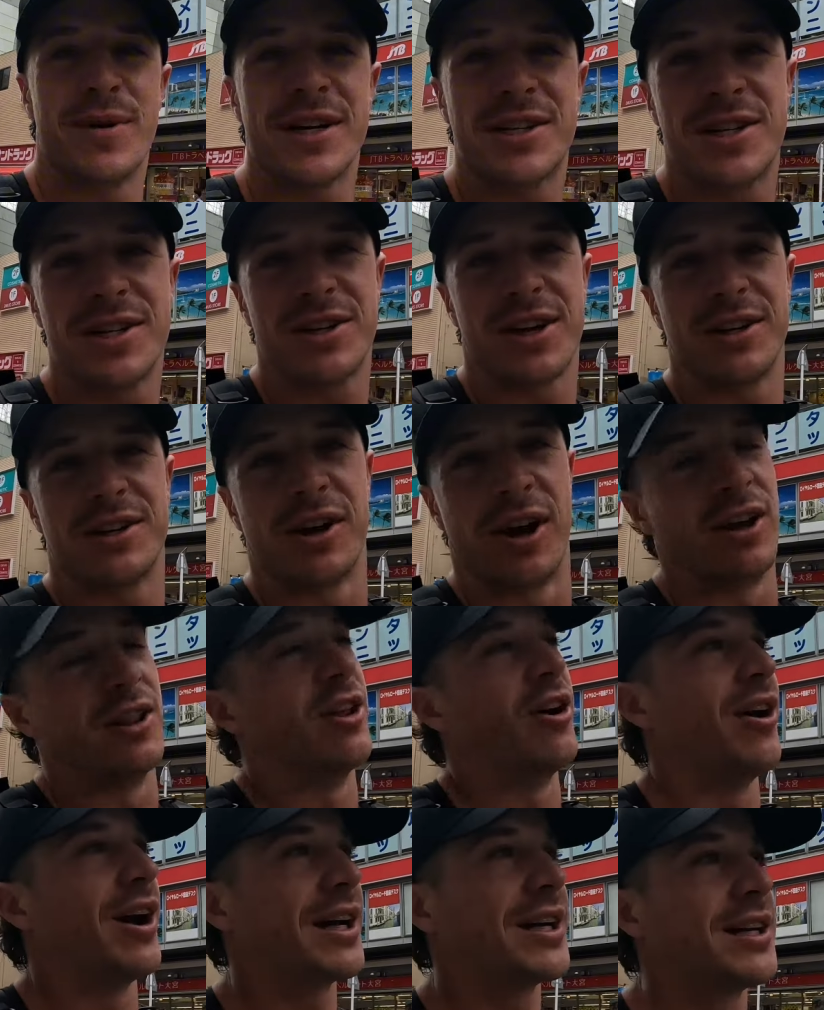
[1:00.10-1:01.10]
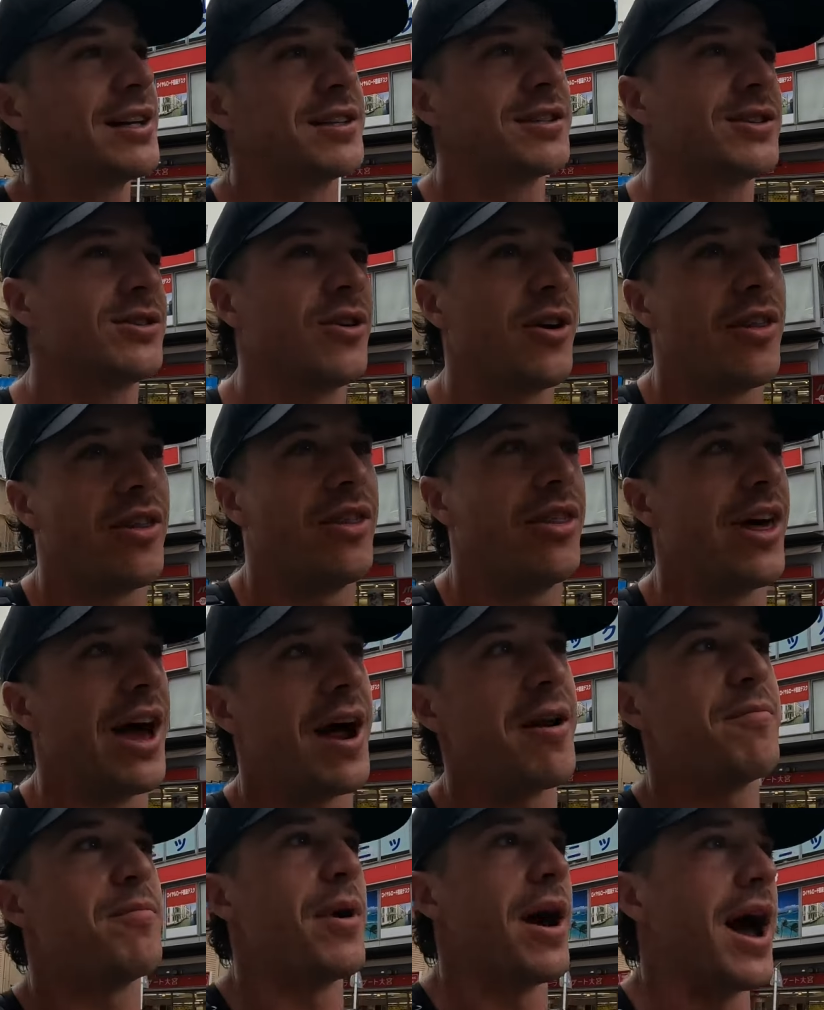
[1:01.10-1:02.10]
much as I don't like it, it's not
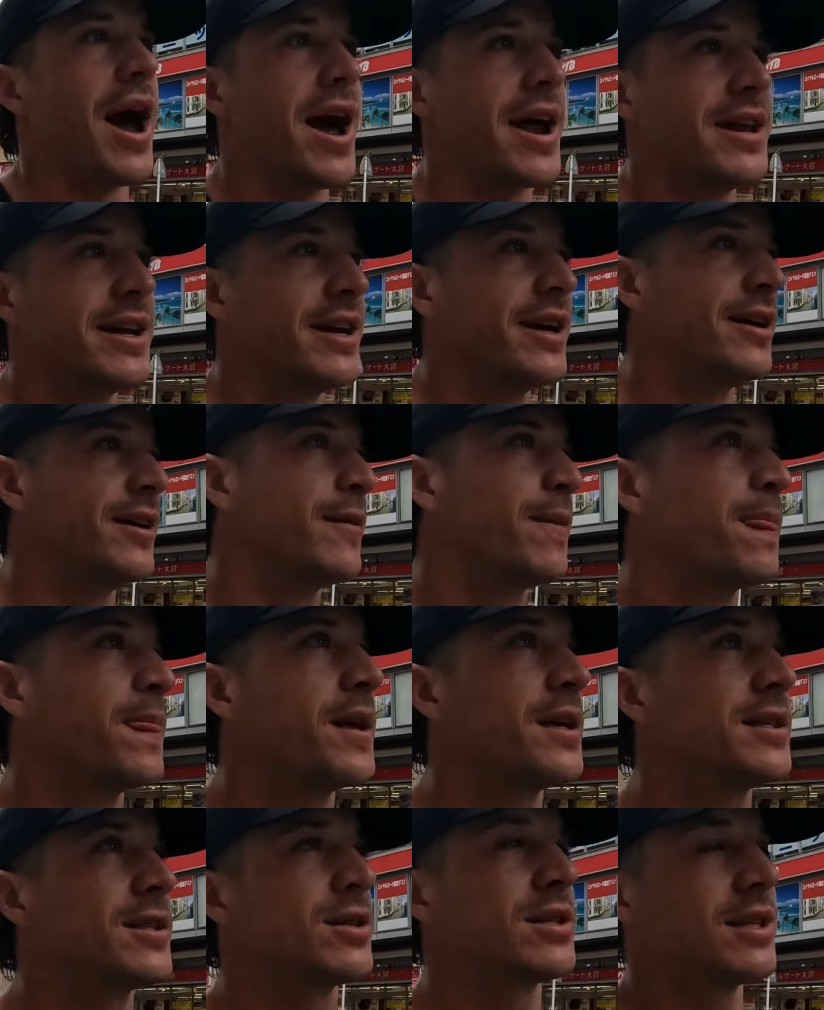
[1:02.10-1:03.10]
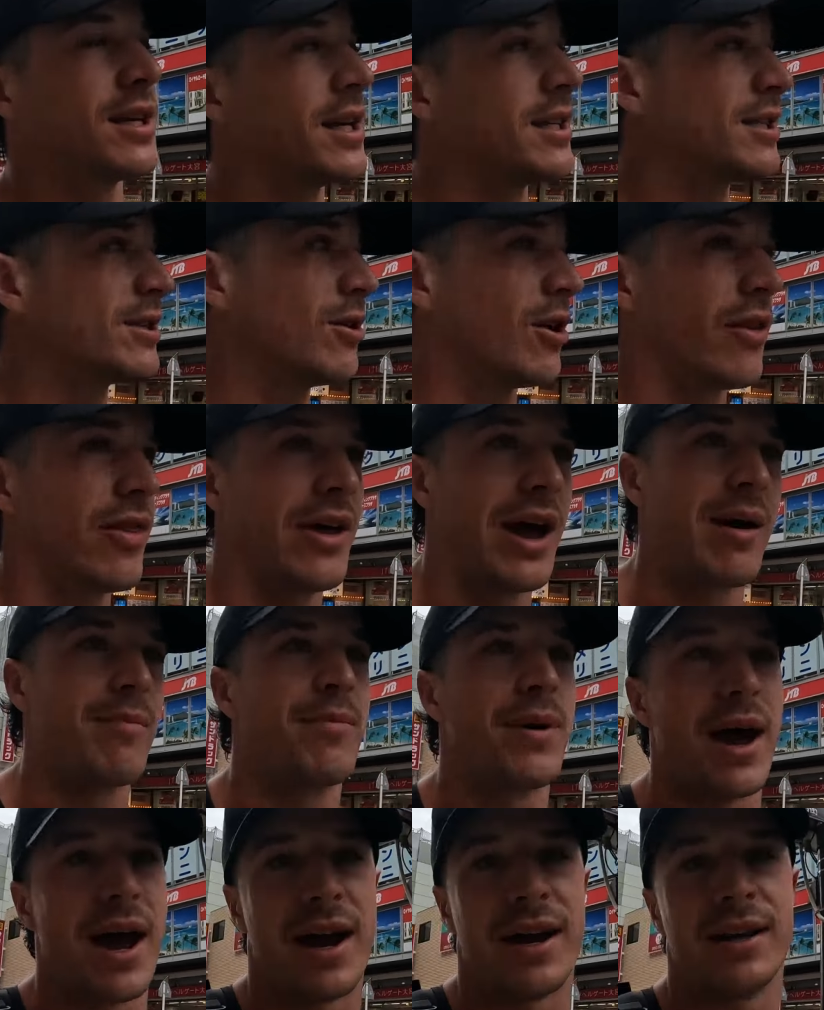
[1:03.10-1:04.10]
that bad. It's it's not
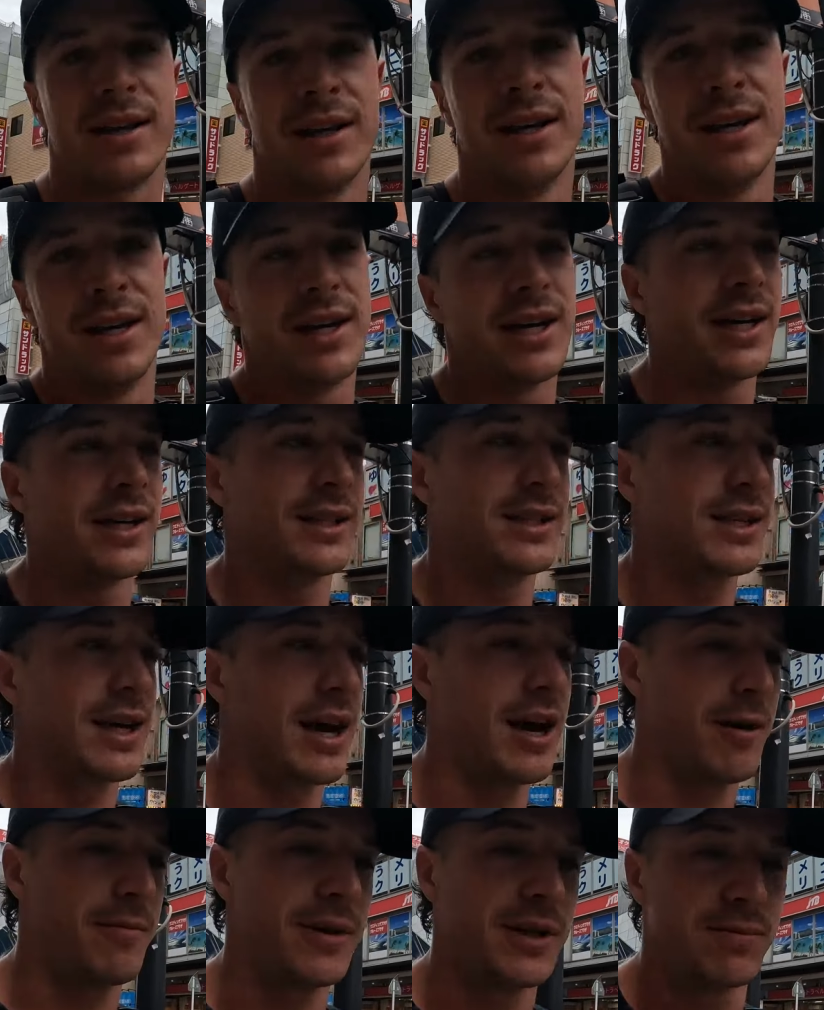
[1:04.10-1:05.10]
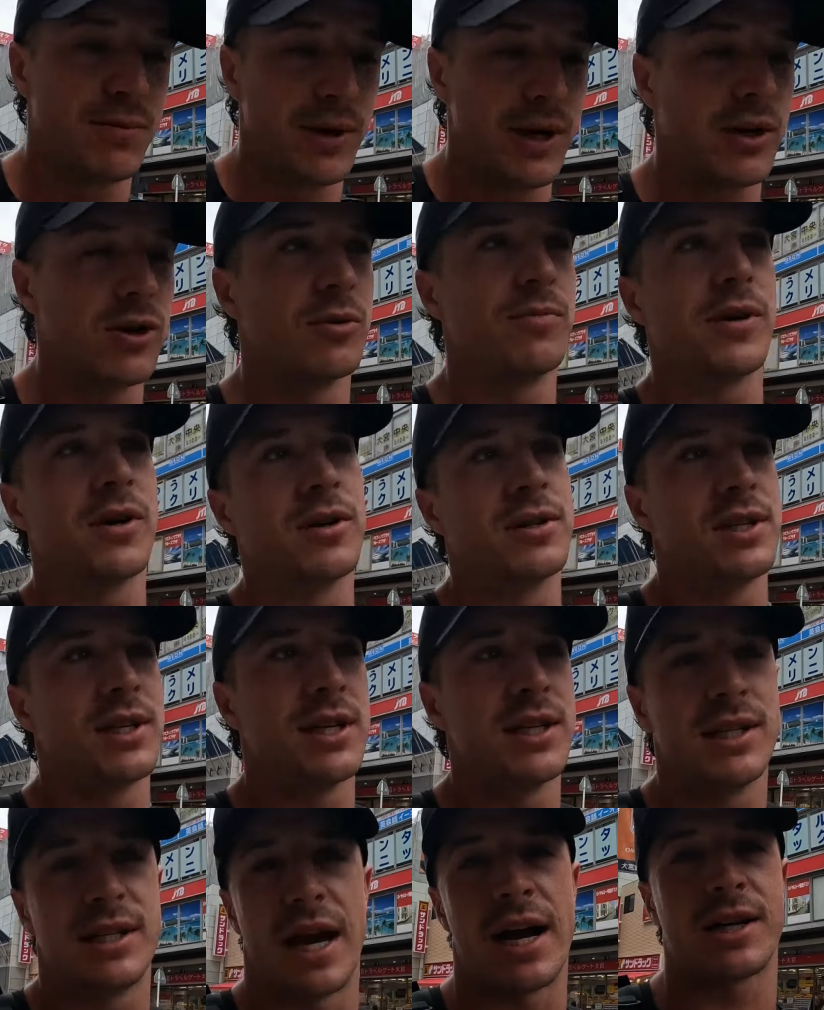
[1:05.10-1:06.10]
that bad. It's um it's pretty good because it
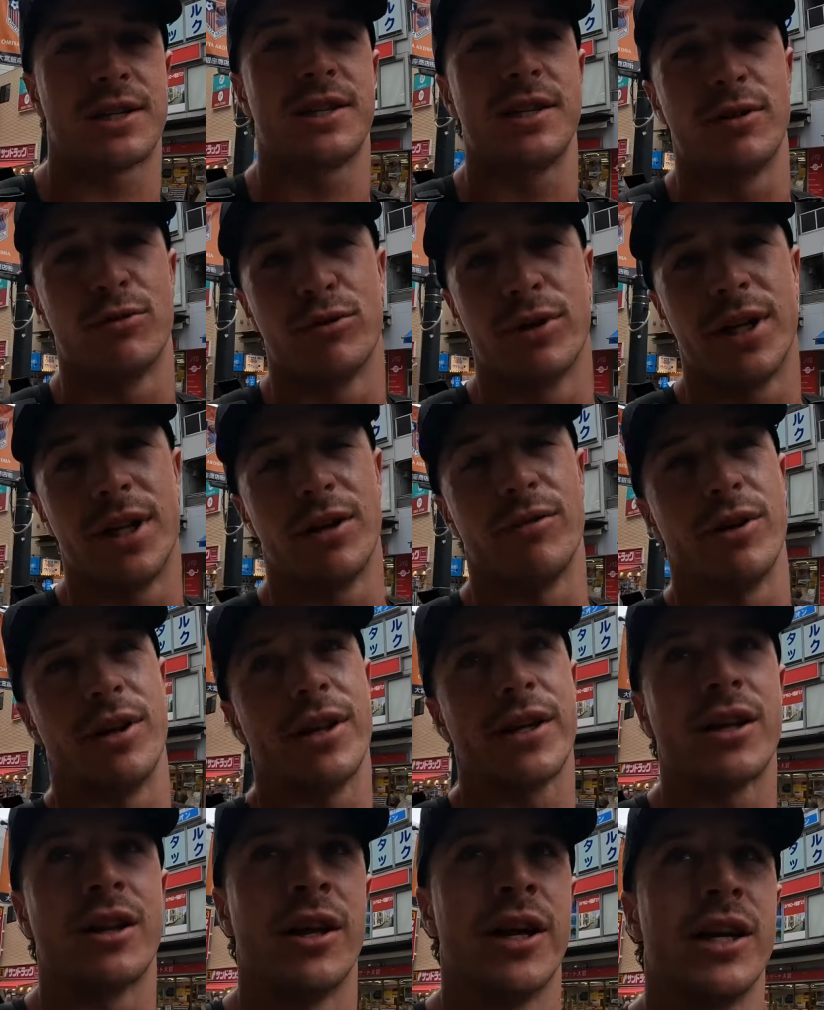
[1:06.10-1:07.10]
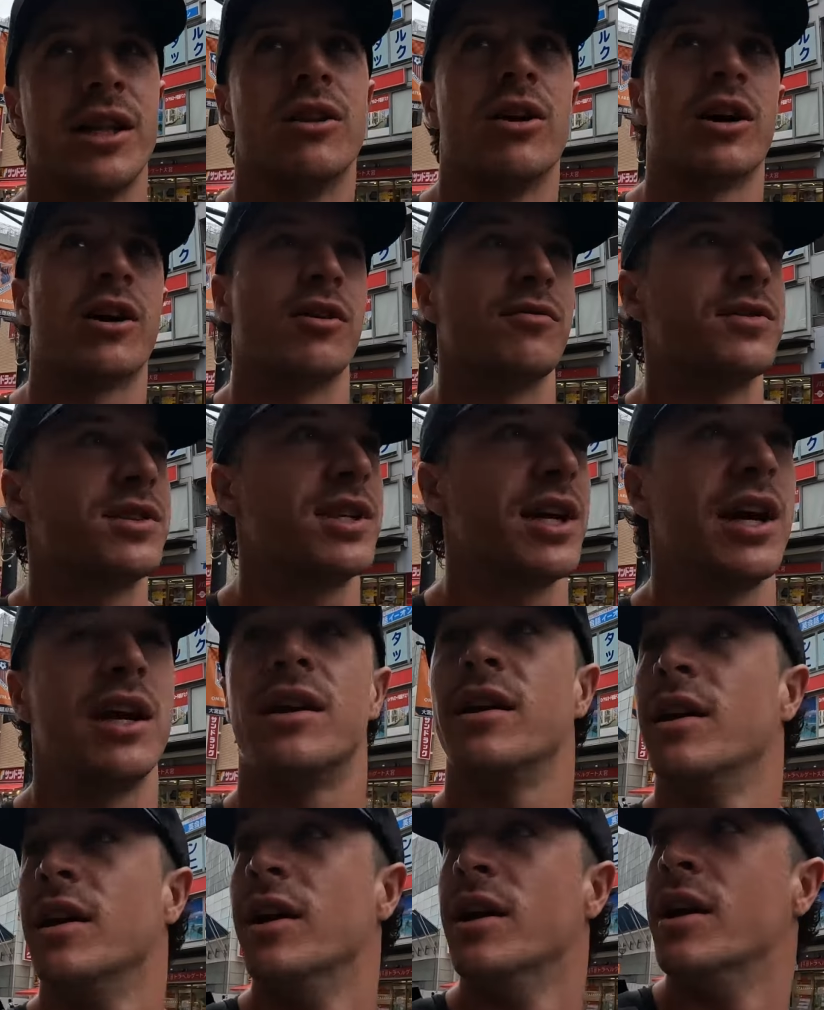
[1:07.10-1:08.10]
is actually really really clean, like I've
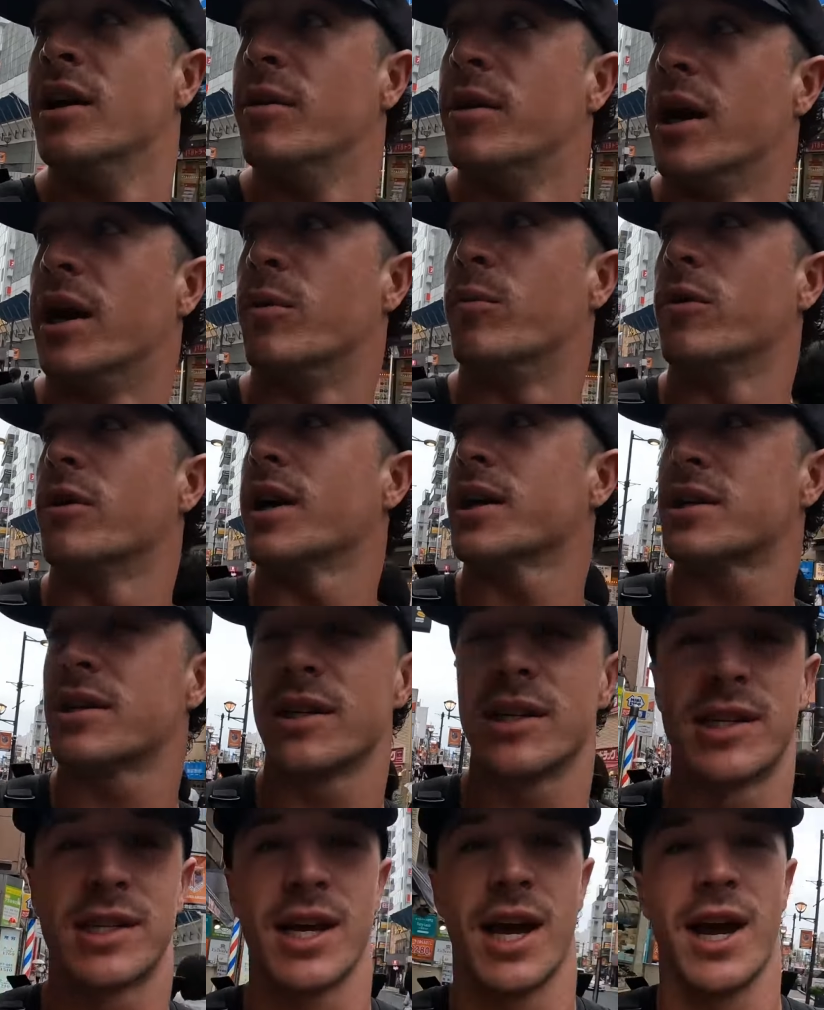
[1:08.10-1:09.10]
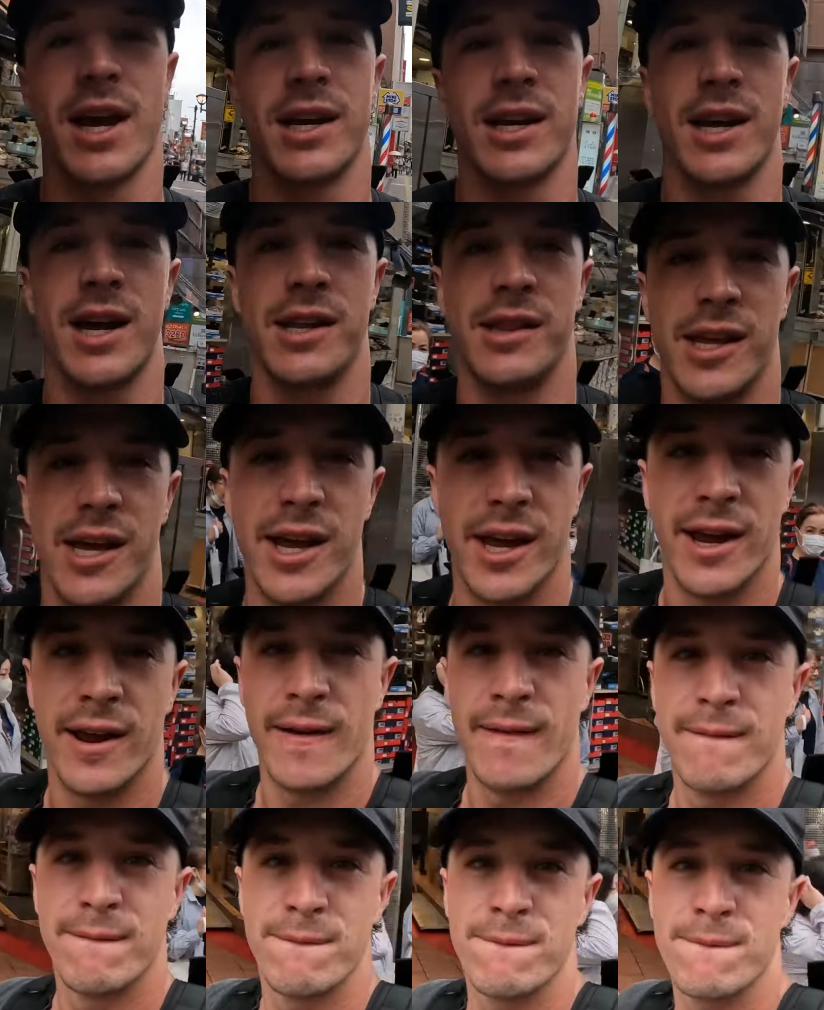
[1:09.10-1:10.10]
said, and we're actually staying down there